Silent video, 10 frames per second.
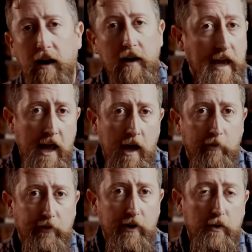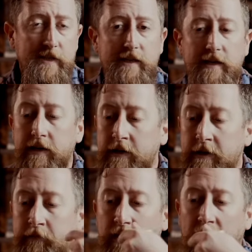camp frequency,
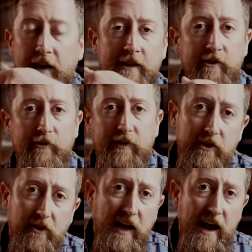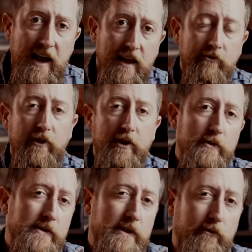in the field hiking
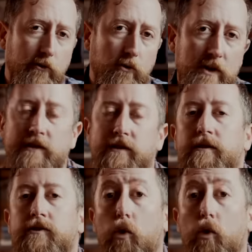frequency, for instance,